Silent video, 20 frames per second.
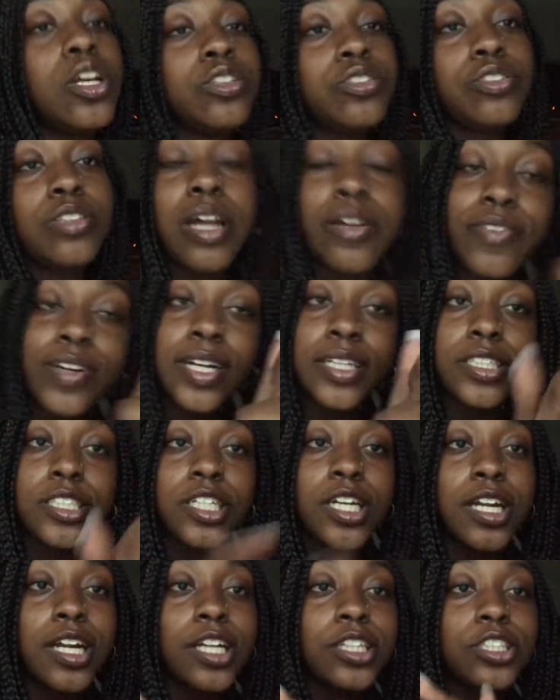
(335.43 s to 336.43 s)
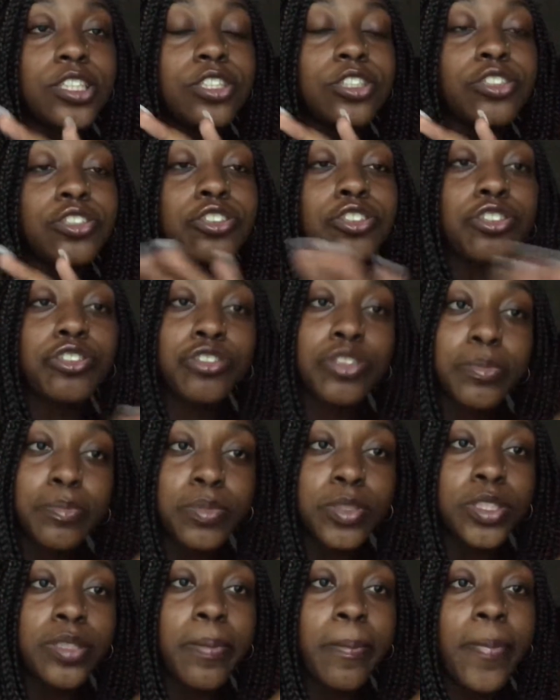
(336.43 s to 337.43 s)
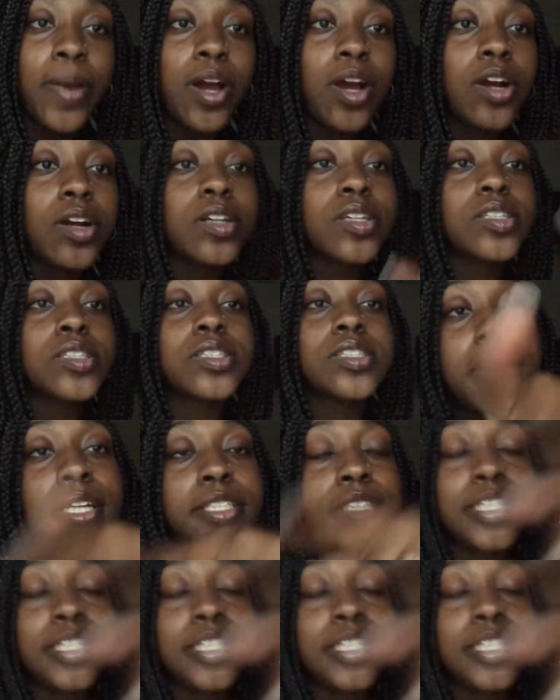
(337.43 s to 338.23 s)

Do not forget to check out the description box.